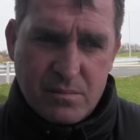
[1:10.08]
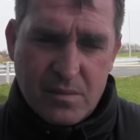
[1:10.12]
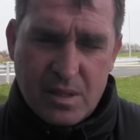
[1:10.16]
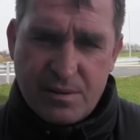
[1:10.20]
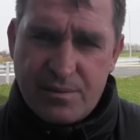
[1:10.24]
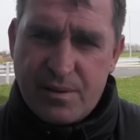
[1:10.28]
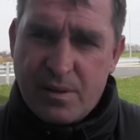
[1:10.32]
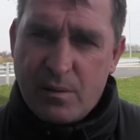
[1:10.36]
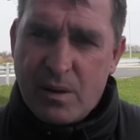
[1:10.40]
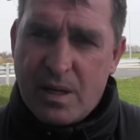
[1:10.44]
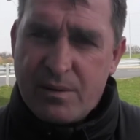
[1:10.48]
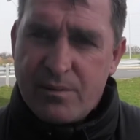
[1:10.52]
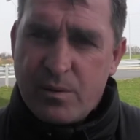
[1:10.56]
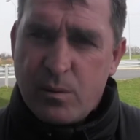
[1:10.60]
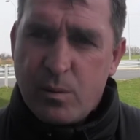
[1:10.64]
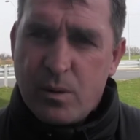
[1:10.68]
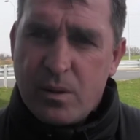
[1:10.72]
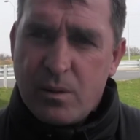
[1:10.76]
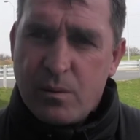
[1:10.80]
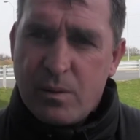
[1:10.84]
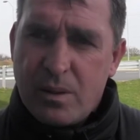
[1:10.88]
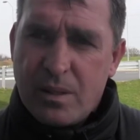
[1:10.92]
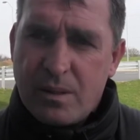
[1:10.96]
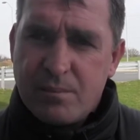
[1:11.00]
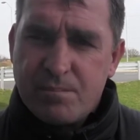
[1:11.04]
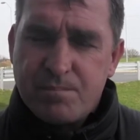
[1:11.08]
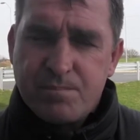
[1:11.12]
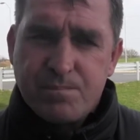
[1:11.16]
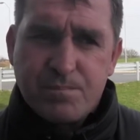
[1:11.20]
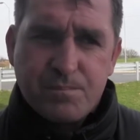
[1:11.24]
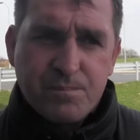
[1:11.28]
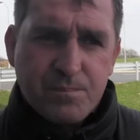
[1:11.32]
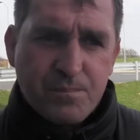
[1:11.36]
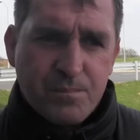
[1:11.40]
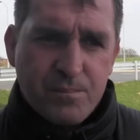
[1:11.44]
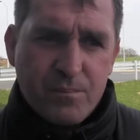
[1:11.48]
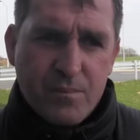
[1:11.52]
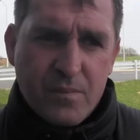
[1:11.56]
nothing ever will, will it?
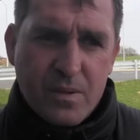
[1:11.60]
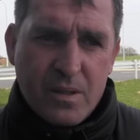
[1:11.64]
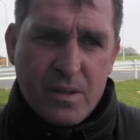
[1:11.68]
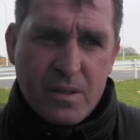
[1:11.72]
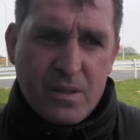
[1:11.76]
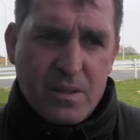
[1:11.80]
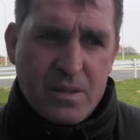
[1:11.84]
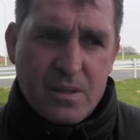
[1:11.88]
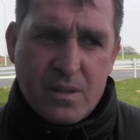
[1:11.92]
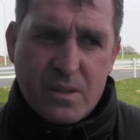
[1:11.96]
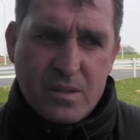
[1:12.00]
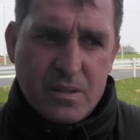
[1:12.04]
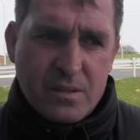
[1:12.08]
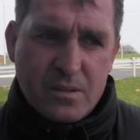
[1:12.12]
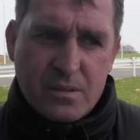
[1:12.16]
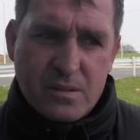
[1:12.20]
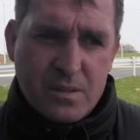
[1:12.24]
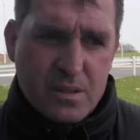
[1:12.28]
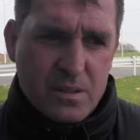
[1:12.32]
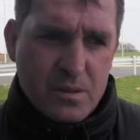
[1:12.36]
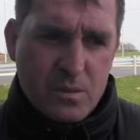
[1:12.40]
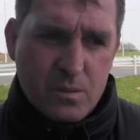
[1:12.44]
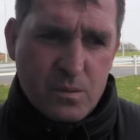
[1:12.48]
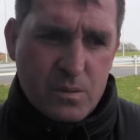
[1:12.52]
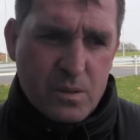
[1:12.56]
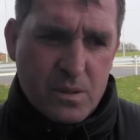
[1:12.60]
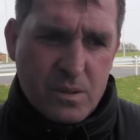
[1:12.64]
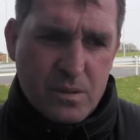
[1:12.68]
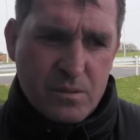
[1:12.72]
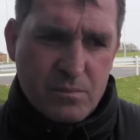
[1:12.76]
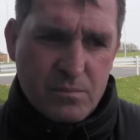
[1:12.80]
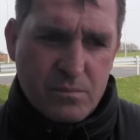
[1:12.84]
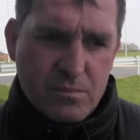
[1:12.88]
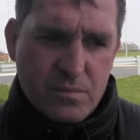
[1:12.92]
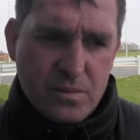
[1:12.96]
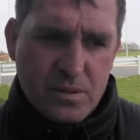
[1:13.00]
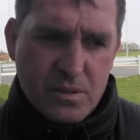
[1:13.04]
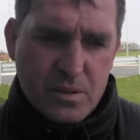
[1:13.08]
So,
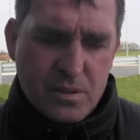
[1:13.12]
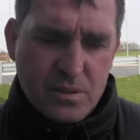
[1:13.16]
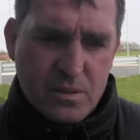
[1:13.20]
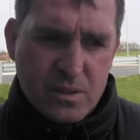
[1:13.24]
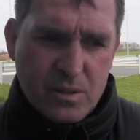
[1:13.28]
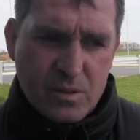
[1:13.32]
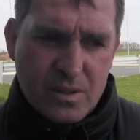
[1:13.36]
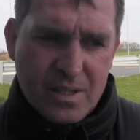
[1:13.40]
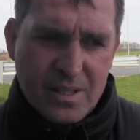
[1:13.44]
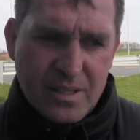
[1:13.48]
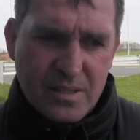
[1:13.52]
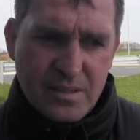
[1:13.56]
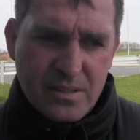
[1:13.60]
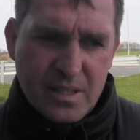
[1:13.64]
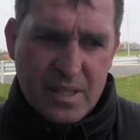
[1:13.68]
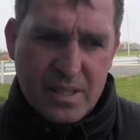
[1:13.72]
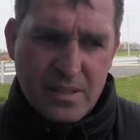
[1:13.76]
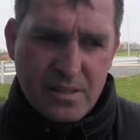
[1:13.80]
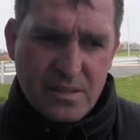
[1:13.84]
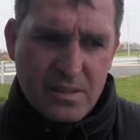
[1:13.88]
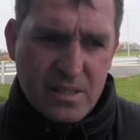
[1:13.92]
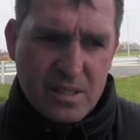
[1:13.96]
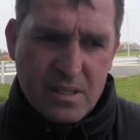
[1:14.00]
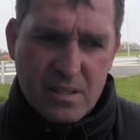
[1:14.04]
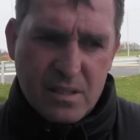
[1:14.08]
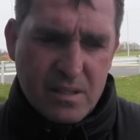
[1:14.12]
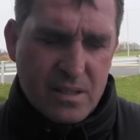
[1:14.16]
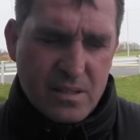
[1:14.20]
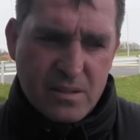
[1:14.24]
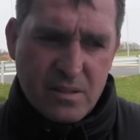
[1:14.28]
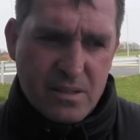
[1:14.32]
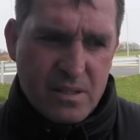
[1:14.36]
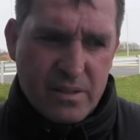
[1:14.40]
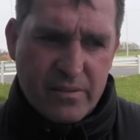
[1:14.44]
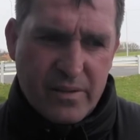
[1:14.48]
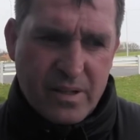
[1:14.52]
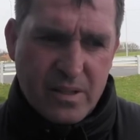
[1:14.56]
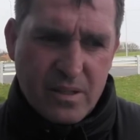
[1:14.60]
um, so it's okay setting
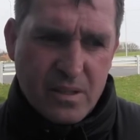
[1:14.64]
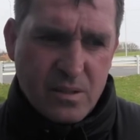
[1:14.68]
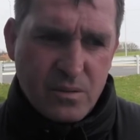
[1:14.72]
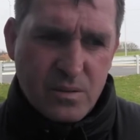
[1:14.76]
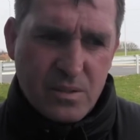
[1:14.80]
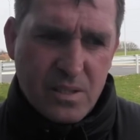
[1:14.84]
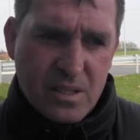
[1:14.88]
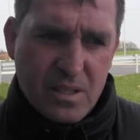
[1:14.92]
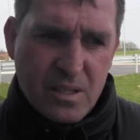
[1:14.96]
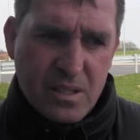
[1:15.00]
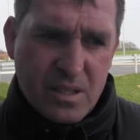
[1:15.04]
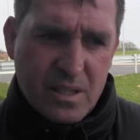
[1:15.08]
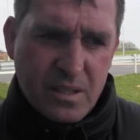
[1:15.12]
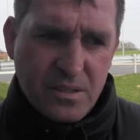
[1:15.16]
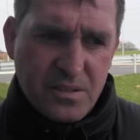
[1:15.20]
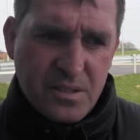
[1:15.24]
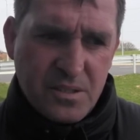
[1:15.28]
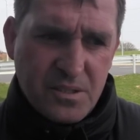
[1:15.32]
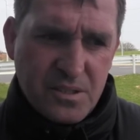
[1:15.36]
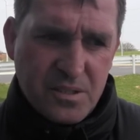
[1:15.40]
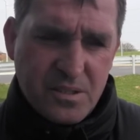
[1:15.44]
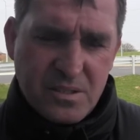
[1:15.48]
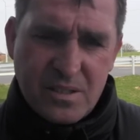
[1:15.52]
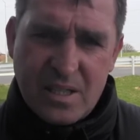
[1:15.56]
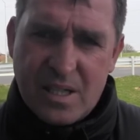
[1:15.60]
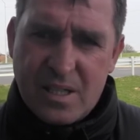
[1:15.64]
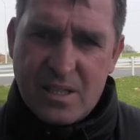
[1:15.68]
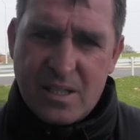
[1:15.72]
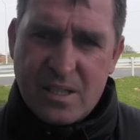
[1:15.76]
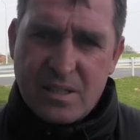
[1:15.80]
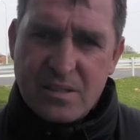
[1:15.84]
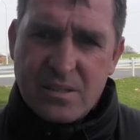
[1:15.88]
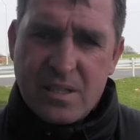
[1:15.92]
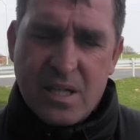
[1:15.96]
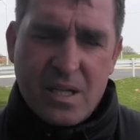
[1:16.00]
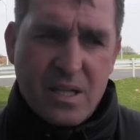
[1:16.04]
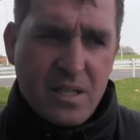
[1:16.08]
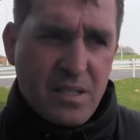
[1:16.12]
targets. There, ain't no targets. It's just
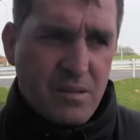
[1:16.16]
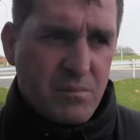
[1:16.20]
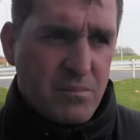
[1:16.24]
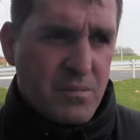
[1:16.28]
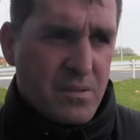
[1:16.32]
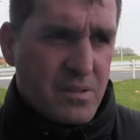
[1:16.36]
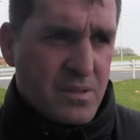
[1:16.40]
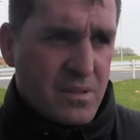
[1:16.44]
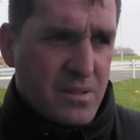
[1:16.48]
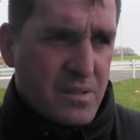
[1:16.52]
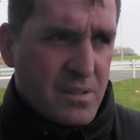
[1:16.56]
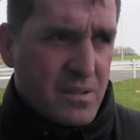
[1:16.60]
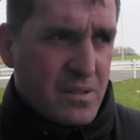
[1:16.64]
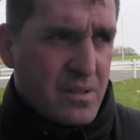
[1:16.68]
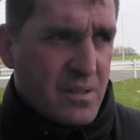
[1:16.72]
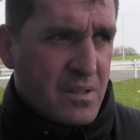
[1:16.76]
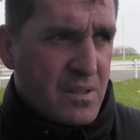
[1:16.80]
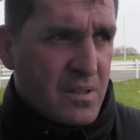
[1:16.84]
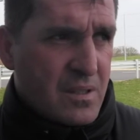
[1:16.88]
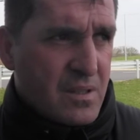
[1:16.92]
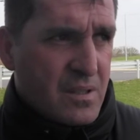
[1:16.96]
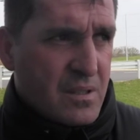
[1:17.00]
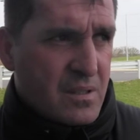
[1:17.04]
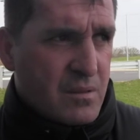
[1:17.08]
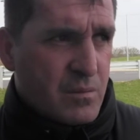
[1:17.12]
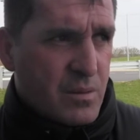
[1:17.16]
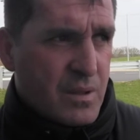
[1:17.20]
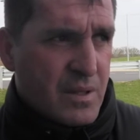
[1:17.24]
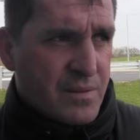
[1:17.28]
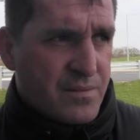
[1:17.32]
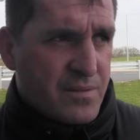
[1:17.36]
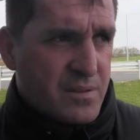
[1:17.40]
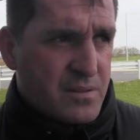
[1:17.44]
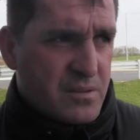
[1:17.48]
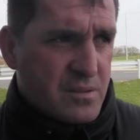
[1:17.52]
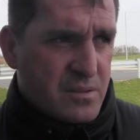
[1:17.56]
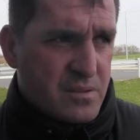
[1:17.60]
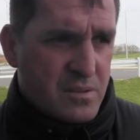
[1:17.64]
Saturday's game. We
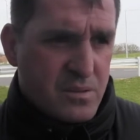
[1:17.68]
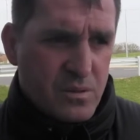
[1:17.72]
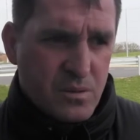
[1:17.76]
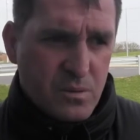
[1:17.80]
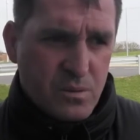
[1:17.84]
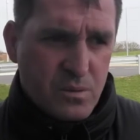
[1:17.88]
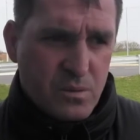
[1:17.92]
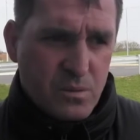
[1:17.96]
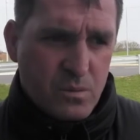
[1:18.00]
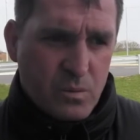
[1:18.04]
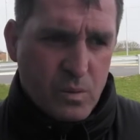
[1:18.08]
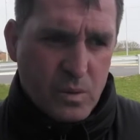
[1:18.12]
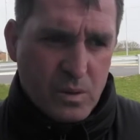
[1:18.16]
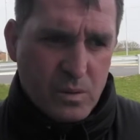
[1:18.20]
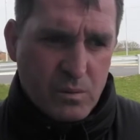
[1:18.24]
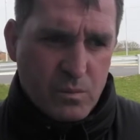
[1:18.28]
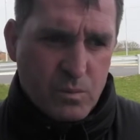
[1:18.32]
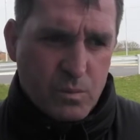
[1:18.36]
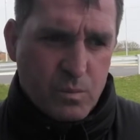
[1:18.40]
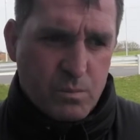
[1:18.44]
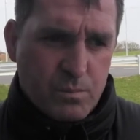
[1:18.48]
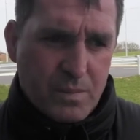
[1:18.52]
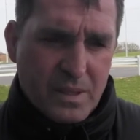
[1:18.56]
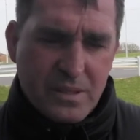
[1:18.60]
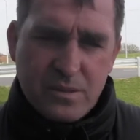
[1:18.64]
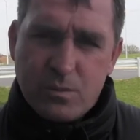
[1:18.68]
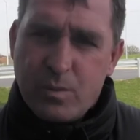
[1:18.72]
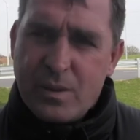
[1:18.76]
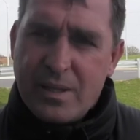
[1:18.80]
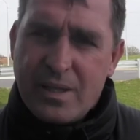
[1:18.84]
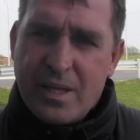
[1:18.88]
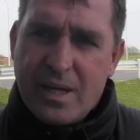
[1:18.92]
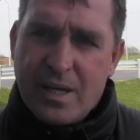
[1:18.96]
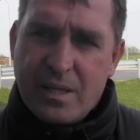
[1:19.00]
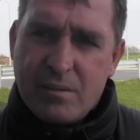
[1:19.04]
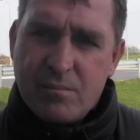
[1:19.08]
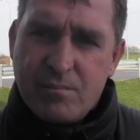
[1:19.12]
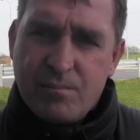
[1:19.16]
have to just do what best
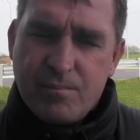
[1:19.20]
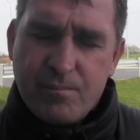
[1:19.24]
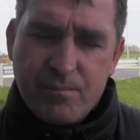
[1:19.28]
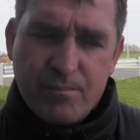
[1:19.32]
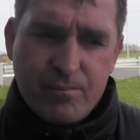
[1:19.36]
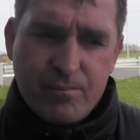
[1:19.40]
we can